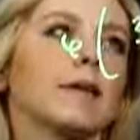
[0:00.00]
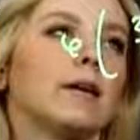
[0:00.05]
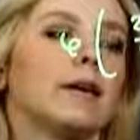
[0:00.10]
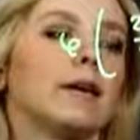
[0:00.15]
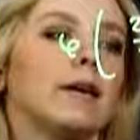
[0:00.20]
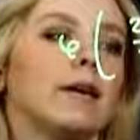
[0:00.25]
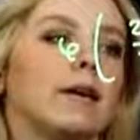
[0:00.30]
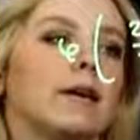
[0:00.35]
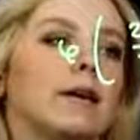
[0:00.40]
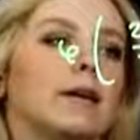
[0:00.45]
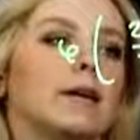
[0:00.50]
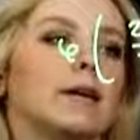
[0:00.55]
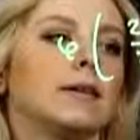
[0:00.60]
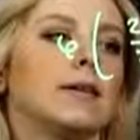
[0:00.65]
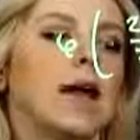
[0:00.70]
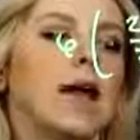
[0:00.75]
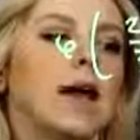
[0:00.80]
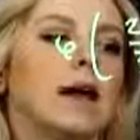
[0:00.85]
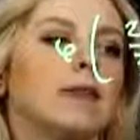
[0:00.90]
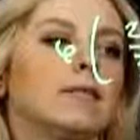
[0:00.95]
and
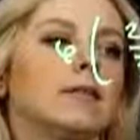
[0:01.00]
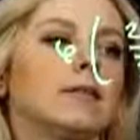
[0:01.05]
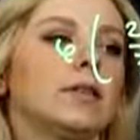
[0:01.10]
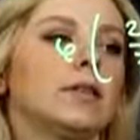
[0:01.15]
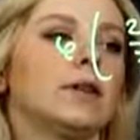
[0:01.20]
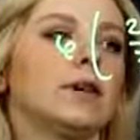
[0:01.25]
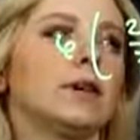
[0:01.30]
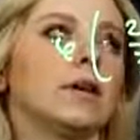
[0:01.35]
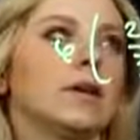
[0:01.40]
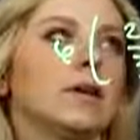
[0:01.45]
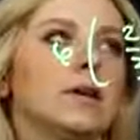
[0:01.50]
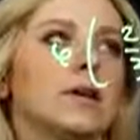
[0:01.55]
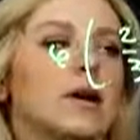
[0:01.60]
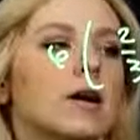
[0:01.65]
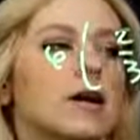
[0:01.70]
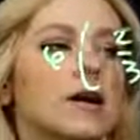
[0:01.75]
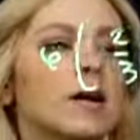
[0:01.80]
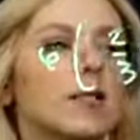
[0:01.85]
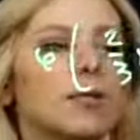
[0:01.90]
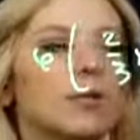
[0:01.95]
everything
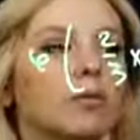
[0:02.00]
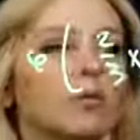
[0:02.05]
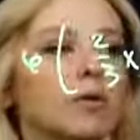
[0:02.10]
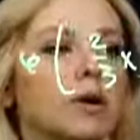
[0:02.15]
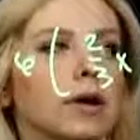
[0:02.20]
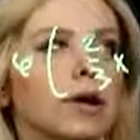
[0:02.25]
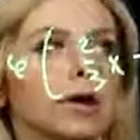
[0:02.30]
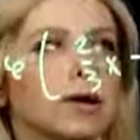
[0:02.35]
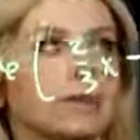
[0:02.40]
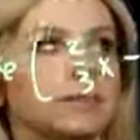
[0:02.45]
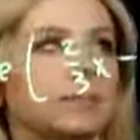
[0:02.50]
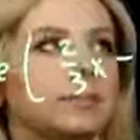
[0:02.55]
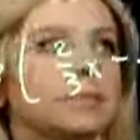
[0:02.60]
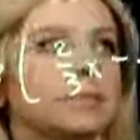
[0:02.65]
on the right,